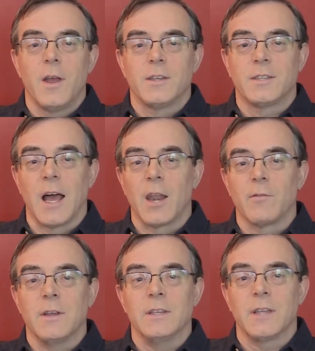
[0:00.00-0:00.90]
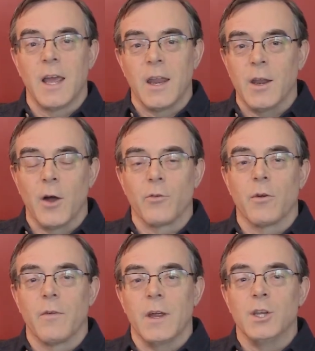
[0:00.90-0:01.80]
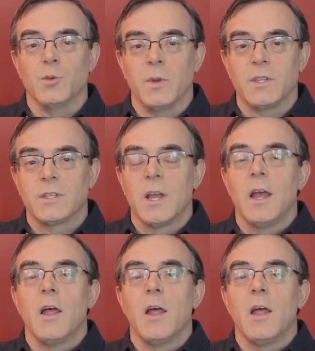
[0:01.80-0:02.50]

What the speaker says: salaries and other arrangements